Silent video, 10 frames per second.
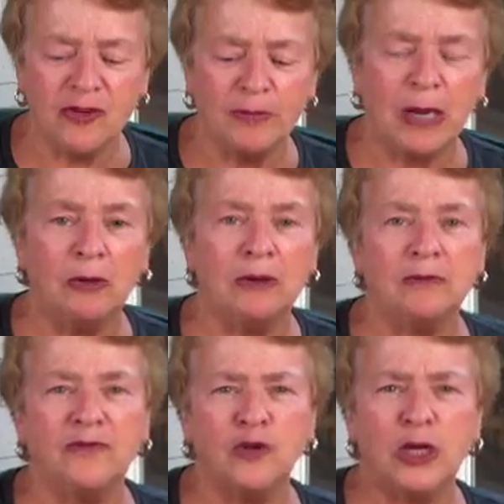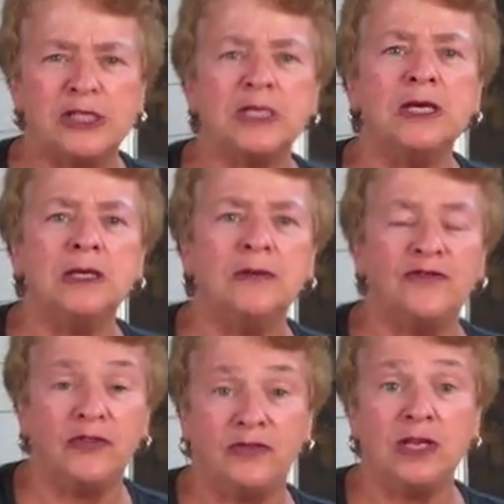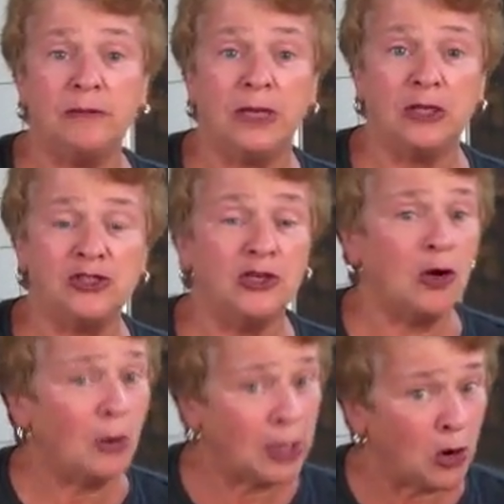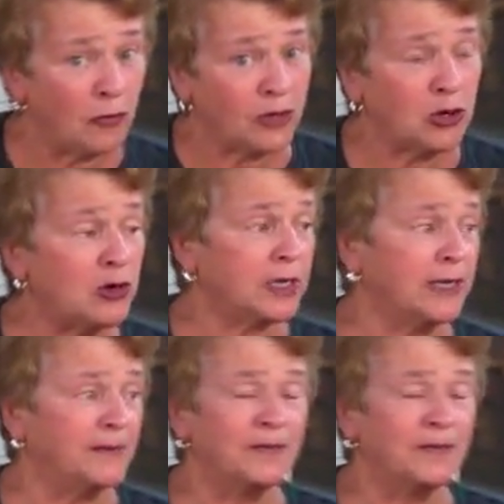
about 14-15 minutes. You don't want to overcook it.